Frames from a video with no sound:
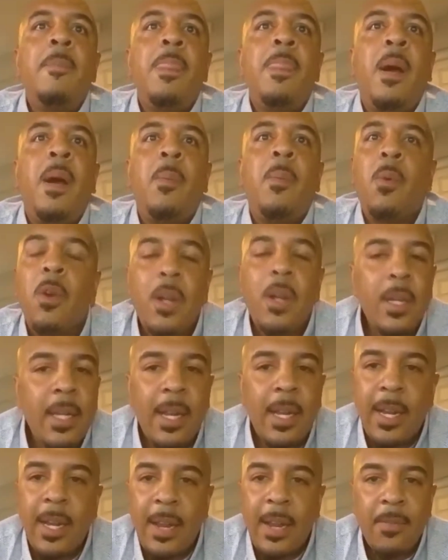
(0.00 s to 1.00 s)
I'm working
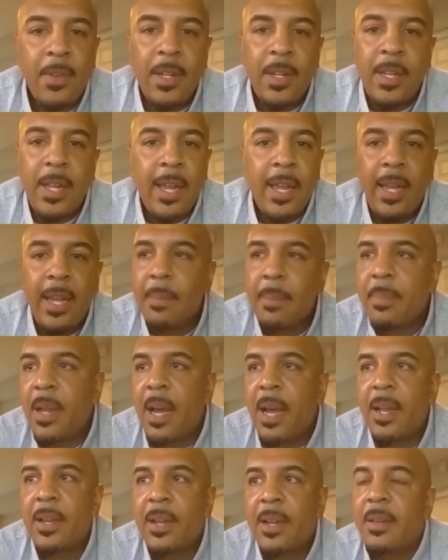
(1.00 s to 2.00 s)
at it every day. I'm
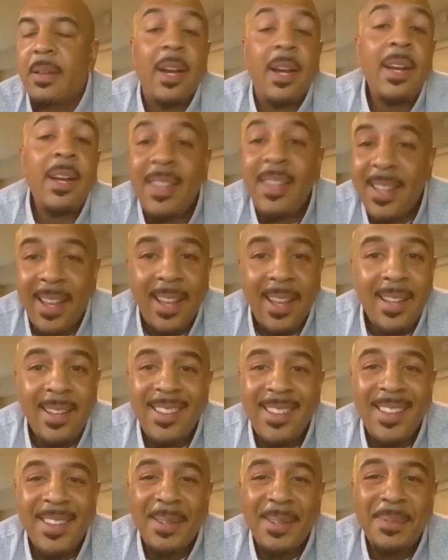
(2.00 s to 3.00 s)
not done yet.
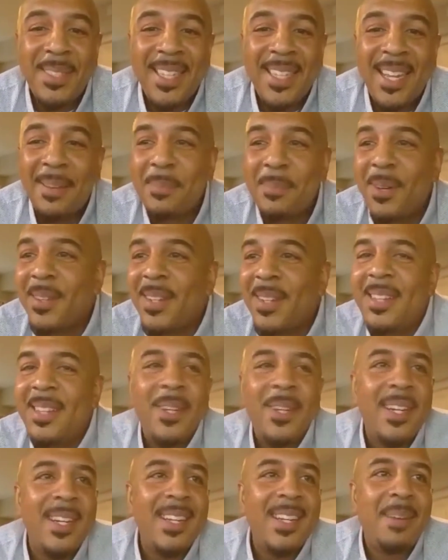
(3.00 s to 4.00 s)
You know what I'm saying?